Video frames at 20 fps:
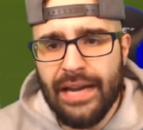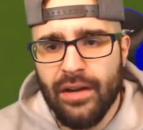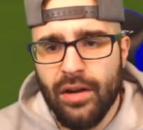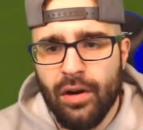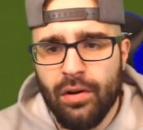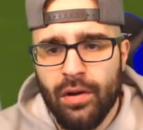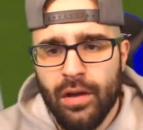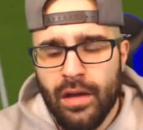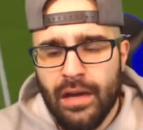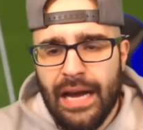I
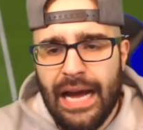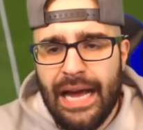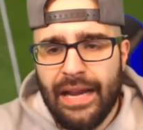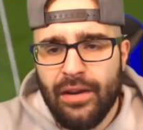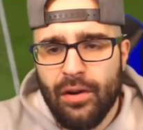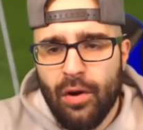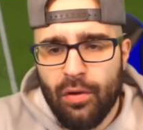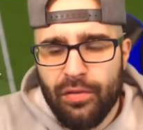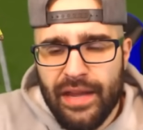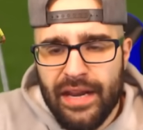know
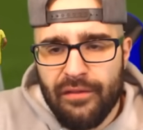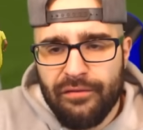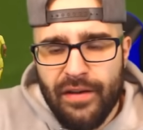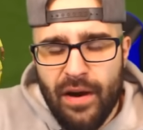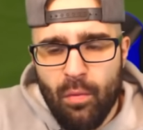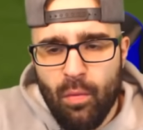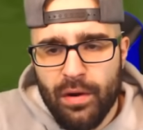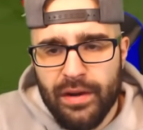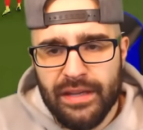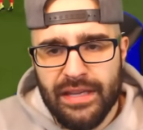I know that if
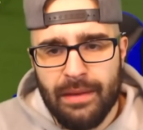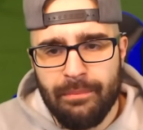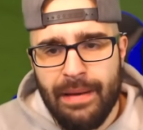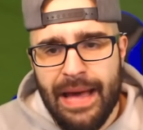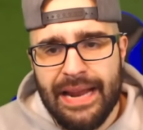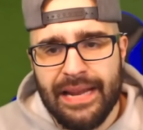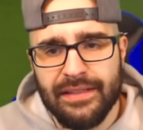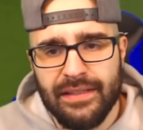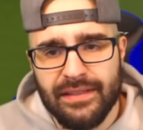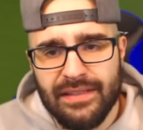I want to get
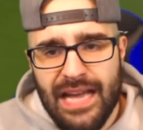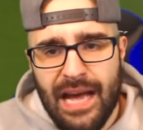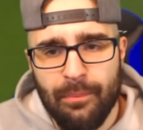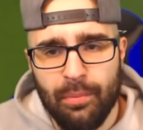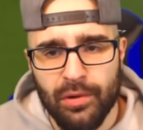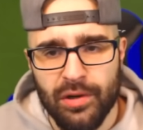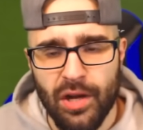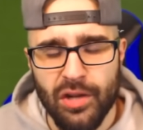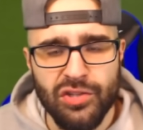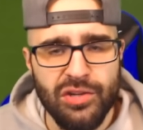back in the
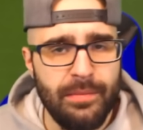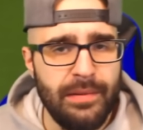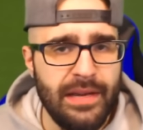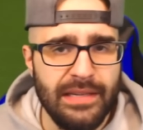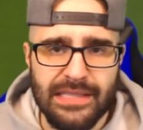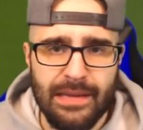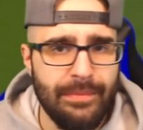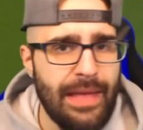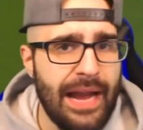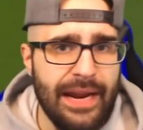top one hundred,
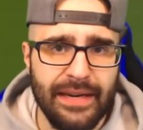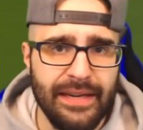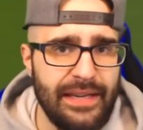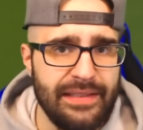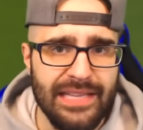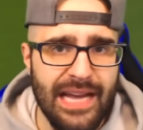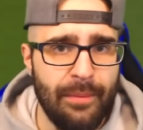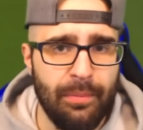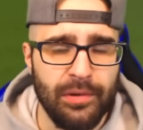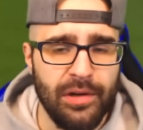because I'm not going to
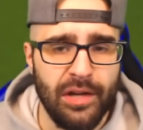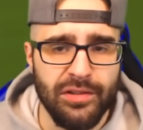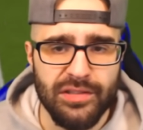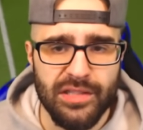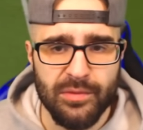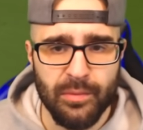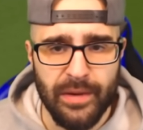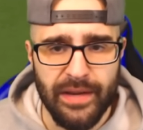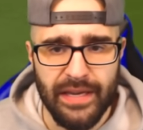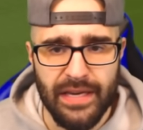get top one hundred
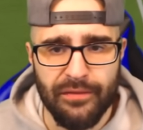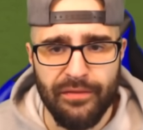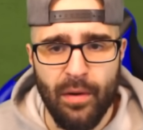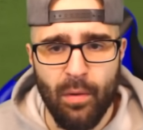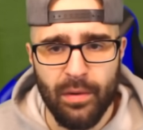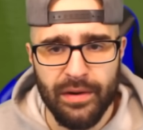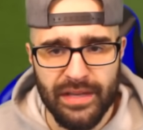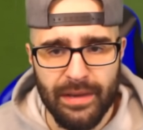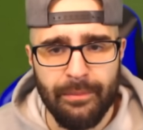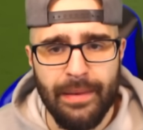this weekend. If
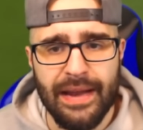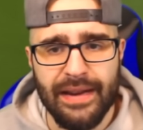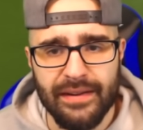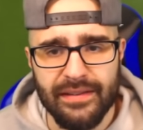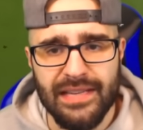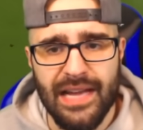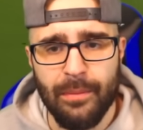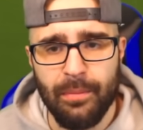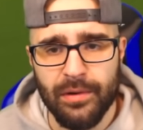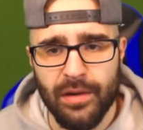I want to get back
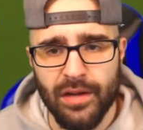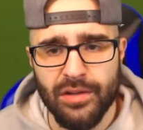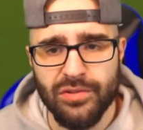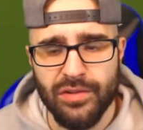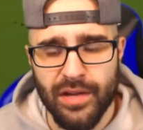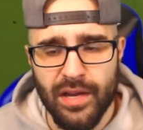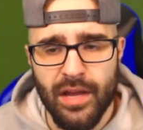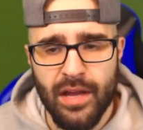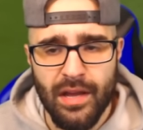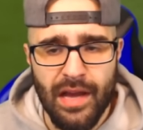in the top one
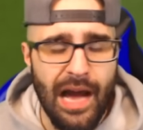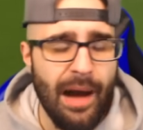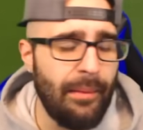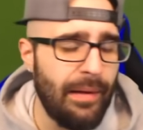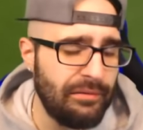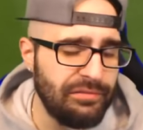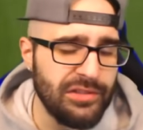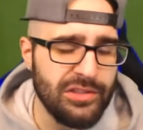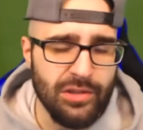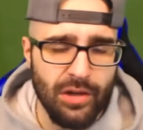hundred, I'm
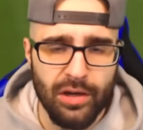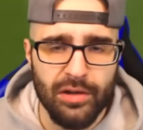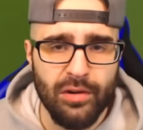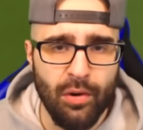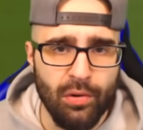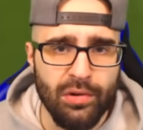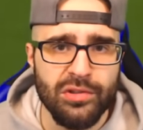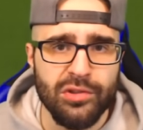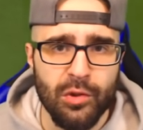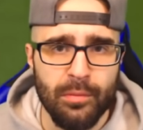gonna have to start
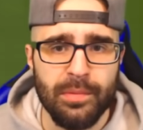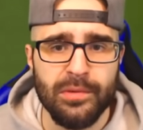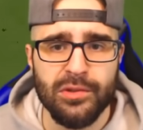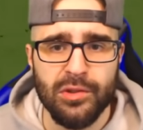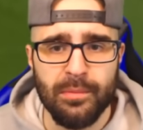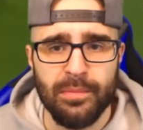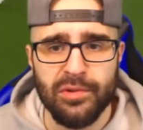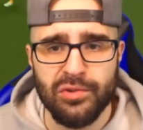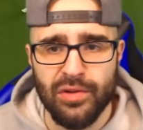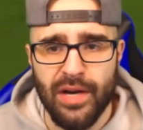going super
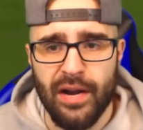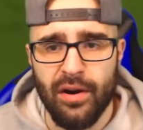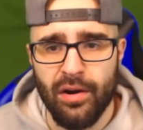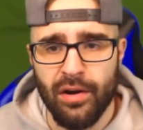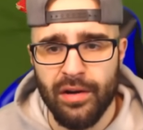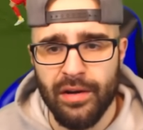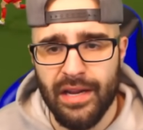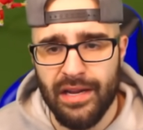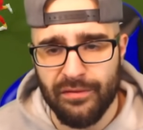super try hard.